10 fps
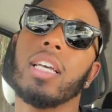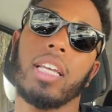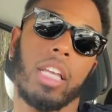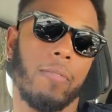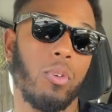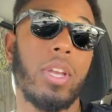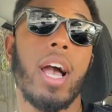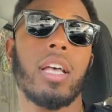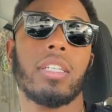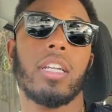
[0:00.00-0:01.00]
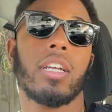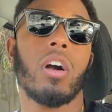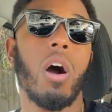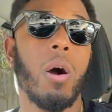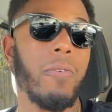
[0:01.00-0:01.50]
if you guys get a
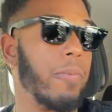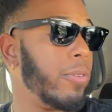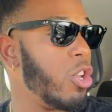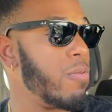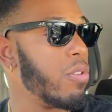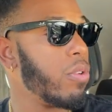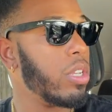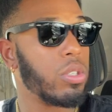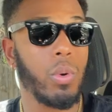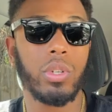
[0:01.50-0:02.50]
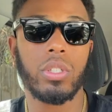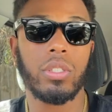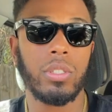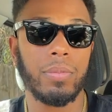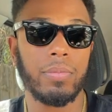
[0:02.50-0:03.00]
call from human
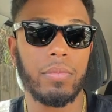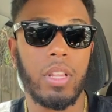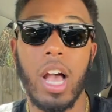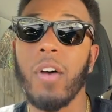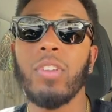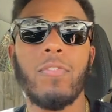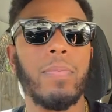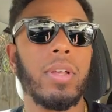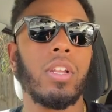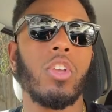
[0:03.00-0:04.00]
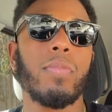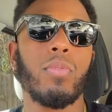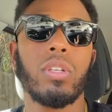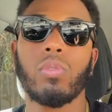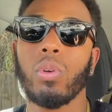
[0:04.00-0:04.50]
resources, I've never been in human
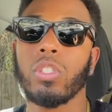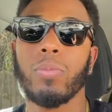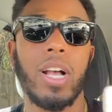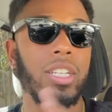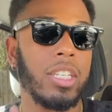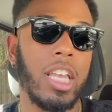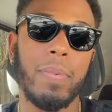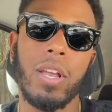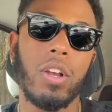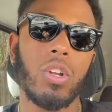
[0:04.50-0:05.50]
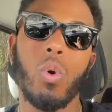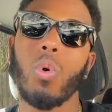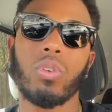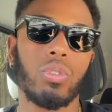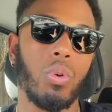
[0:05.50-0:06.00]
resources, but I just keep hearing the
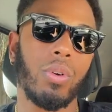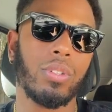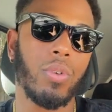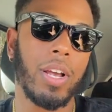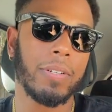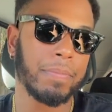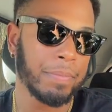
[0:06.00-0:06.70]
horror stories, right?